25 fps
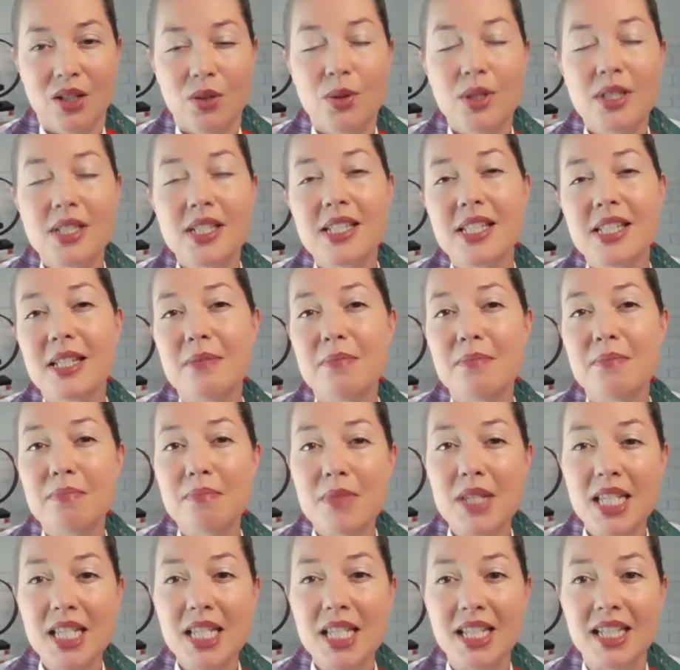what does it
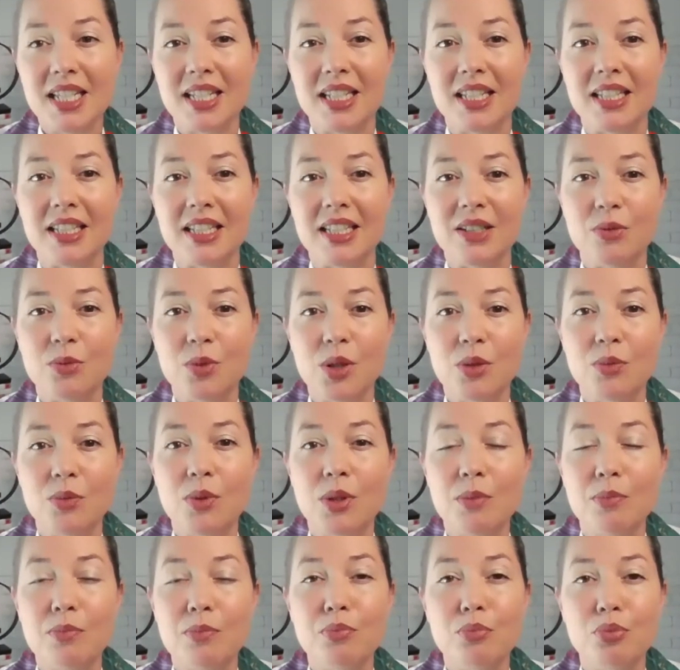mean when
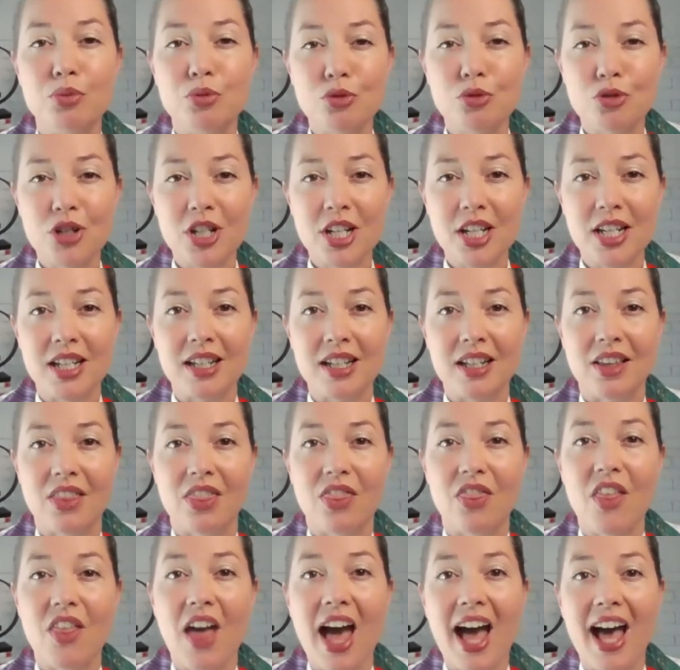we bring
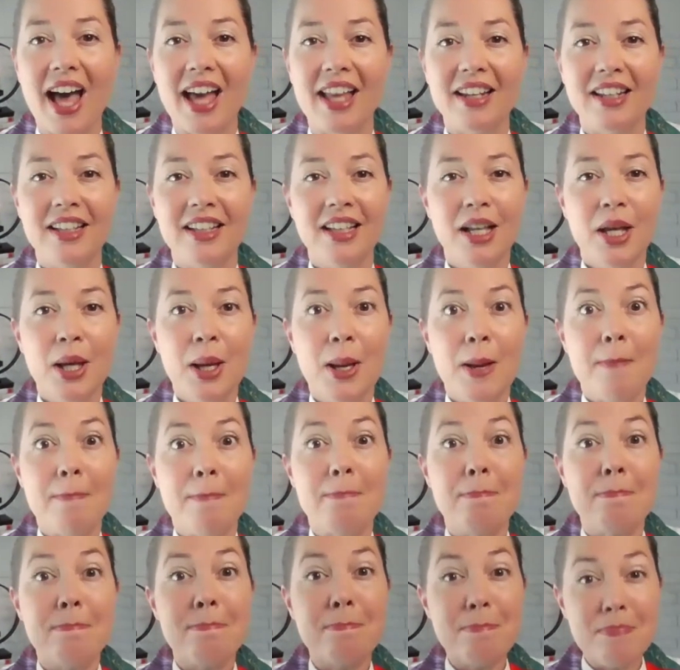that
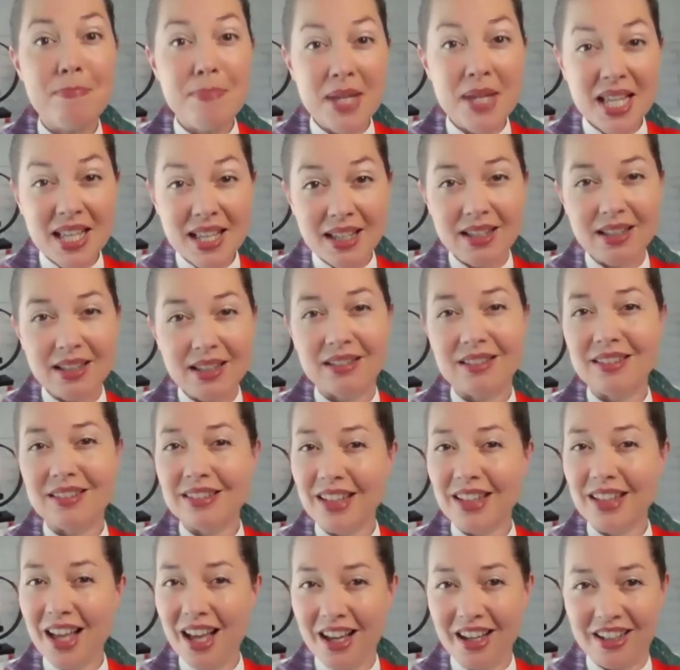big
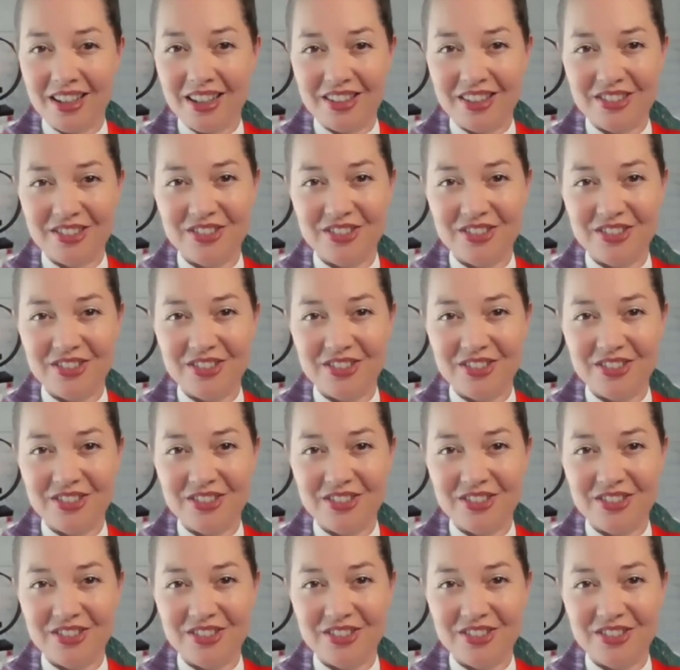love,